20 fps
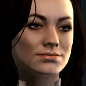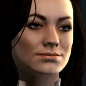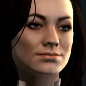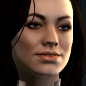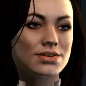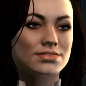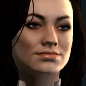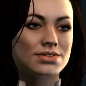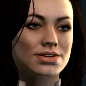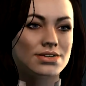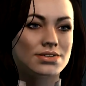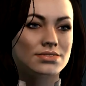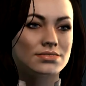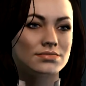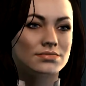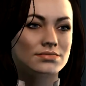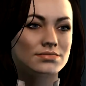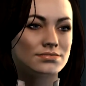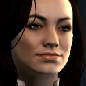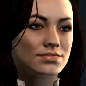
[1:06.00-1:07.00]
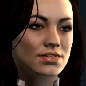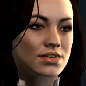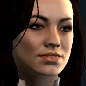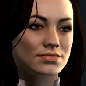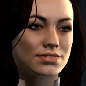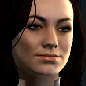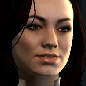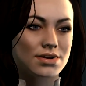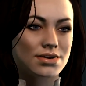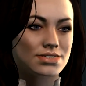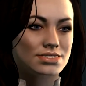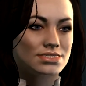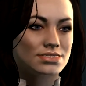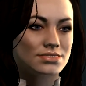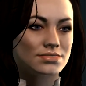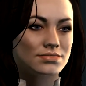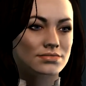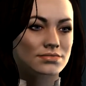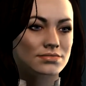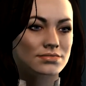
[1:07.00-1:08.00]
Maybe, but I'm not.
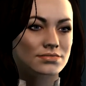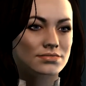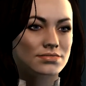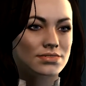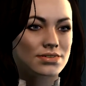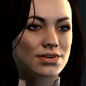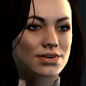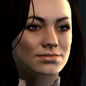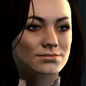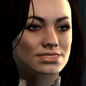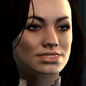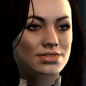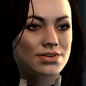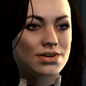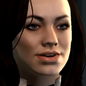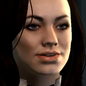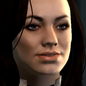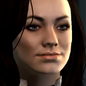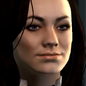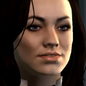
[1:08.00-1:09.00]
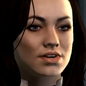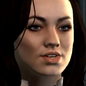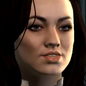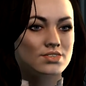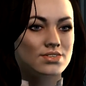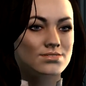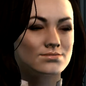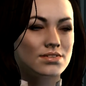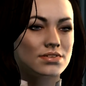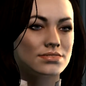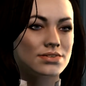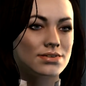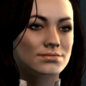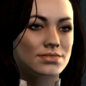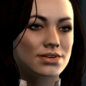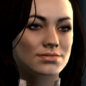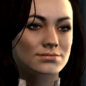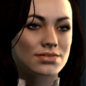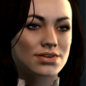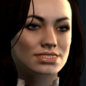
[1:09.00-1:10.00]
I'm still human, Shepard. I
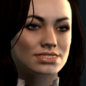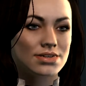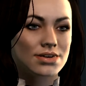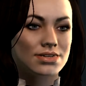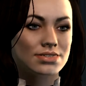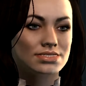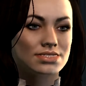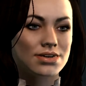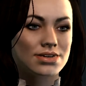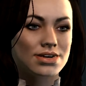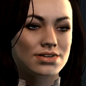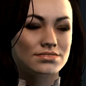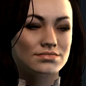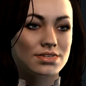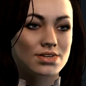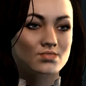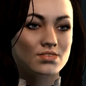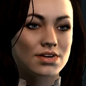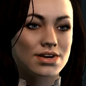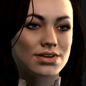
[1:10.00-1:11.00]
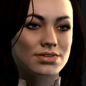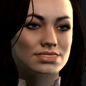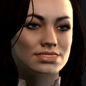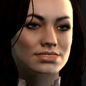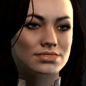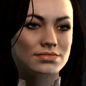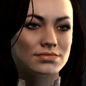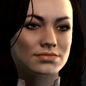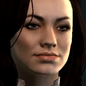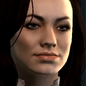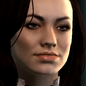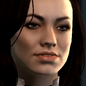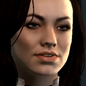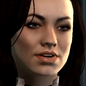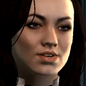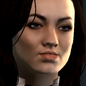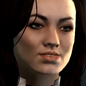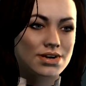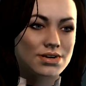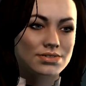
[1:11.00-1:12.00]
make mistakes like everyone else.
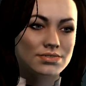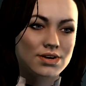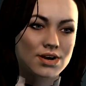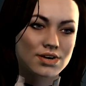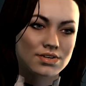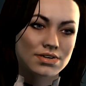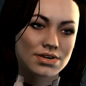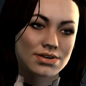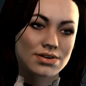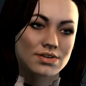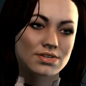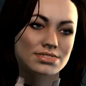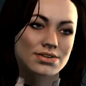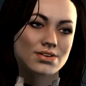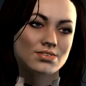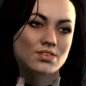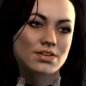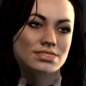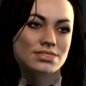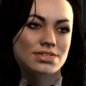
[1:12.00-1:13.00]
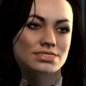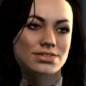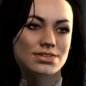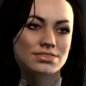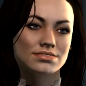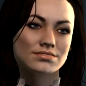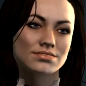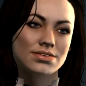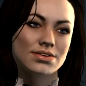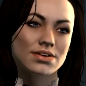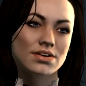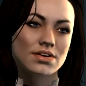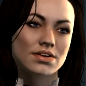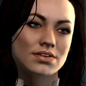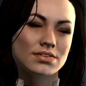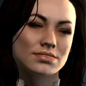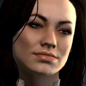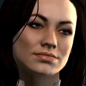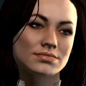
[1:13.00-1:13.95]
And when I do, the consequences are severe.